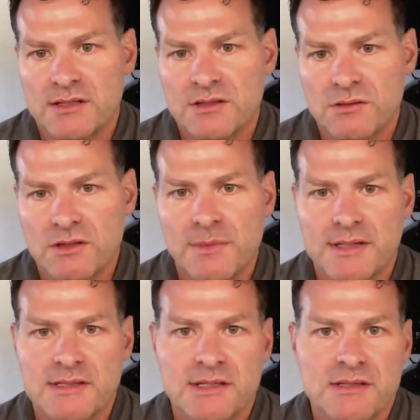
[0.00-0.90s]
it's only
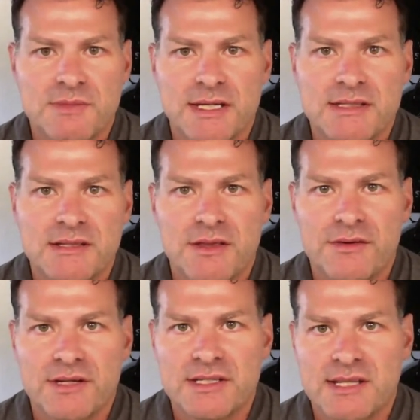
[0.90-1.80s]
about 6 minutes and
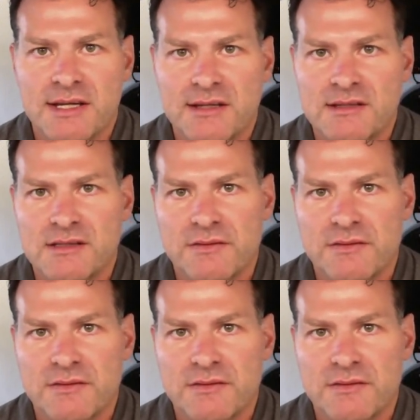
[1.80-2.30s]
30 seconds